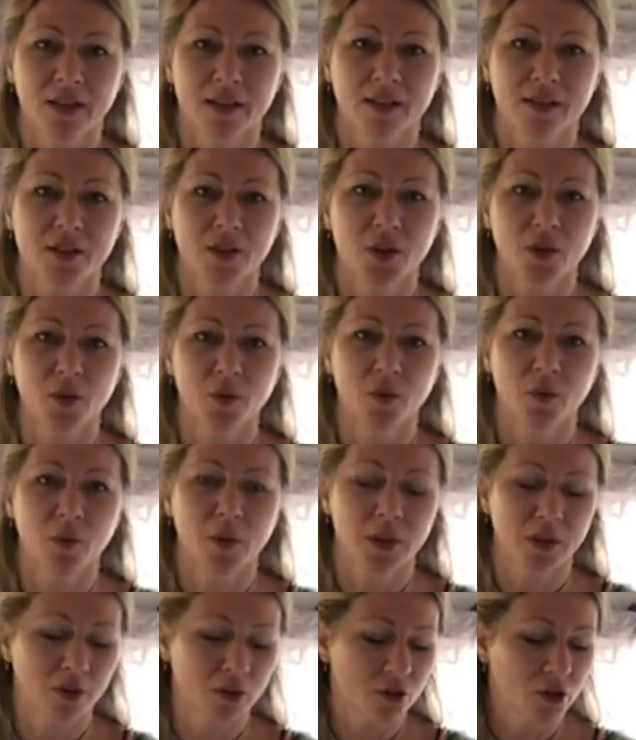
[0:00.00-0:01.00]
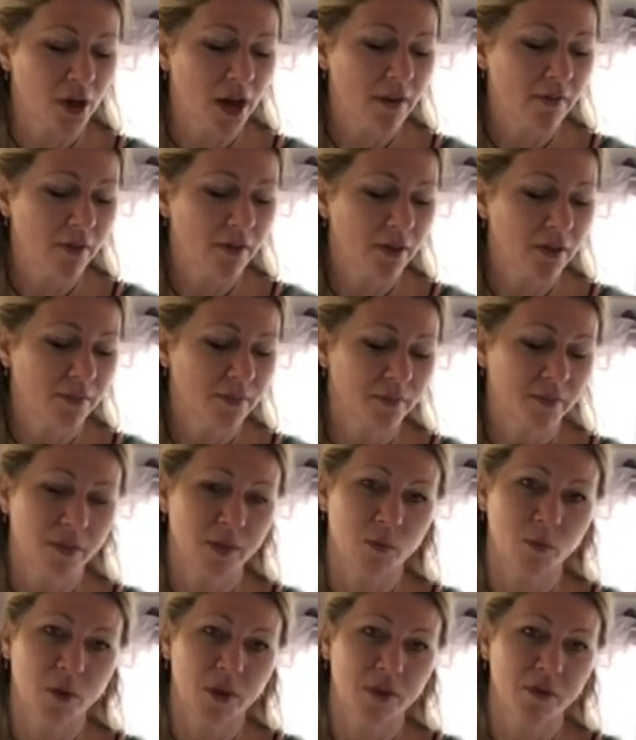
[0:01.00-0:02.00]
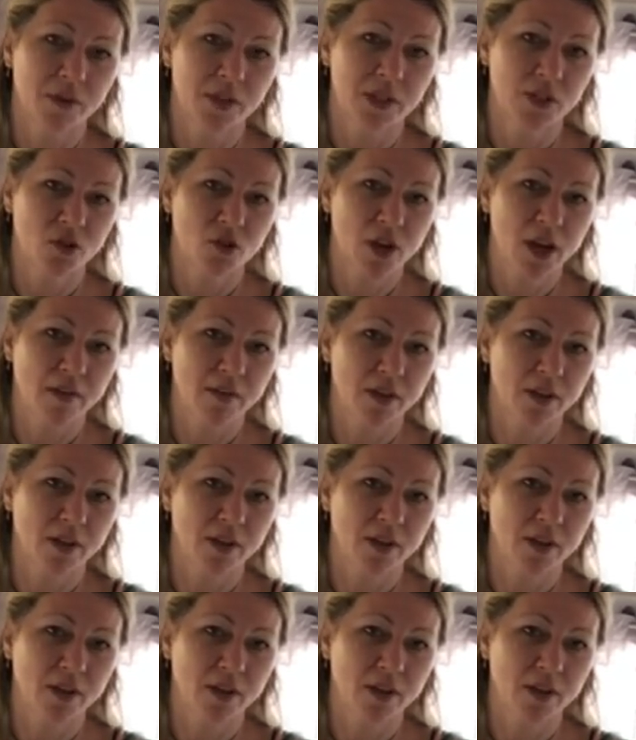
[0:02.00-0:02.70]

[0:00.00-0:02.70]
So whether this travel